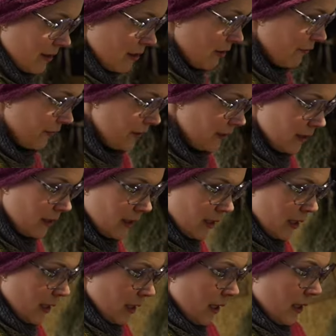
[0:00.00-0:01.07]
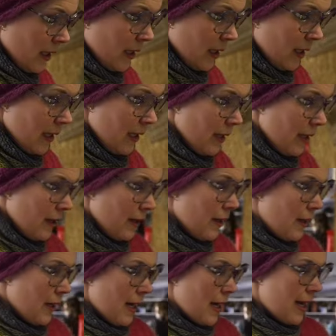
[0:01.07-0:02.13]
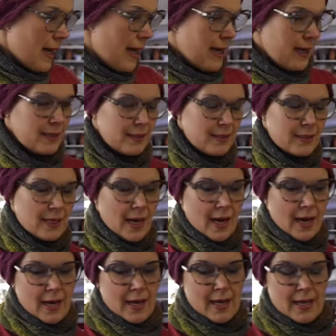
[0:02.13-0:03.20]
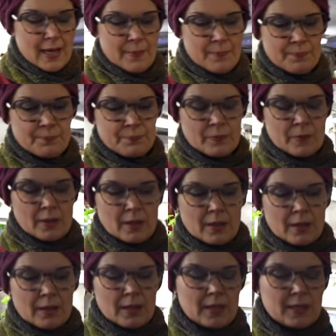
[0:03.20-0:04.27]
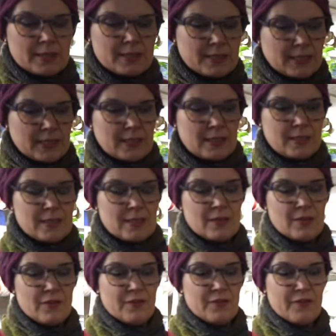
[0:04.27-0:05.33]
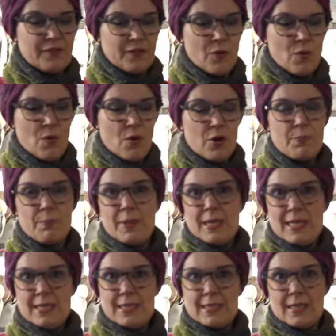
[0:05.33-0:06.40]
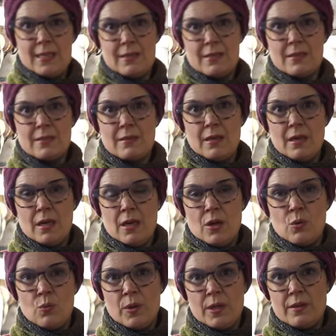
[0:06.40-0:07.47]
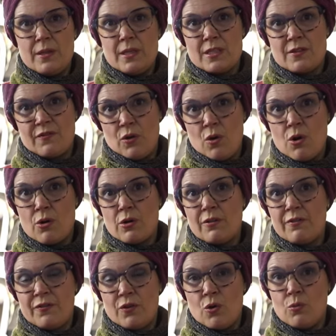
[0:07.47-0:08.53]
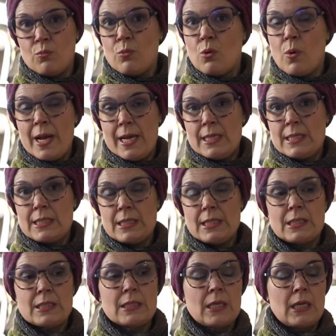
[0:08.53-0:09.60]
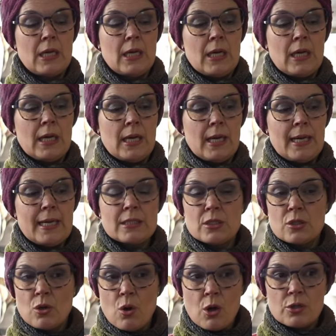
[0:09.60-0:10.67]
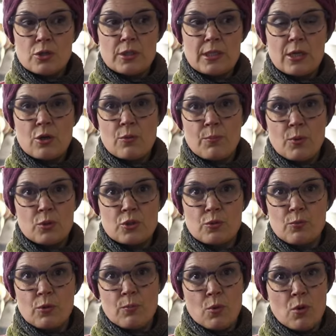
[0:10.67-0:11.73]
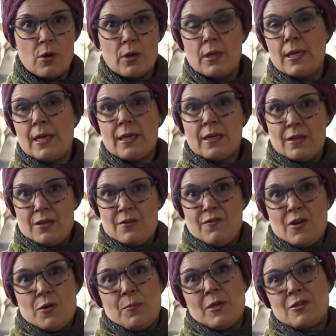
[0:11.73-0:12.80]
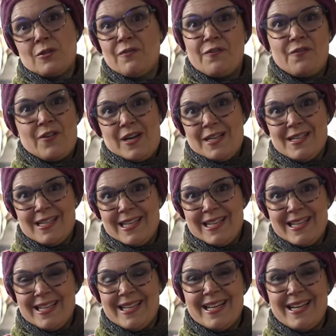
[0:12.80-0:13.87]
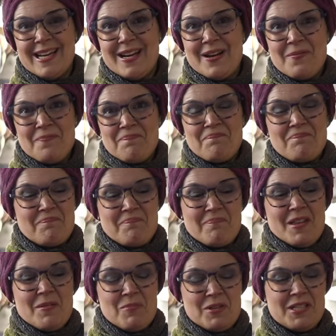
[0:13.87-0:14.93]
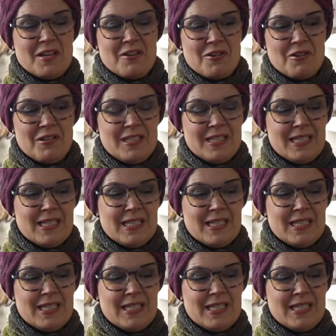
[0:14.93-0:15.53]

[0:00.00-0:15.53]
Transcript: the coffin. And I did 4 pieces with this floral foam, Oasis. It's not a decomposable, more like environmental friendly material,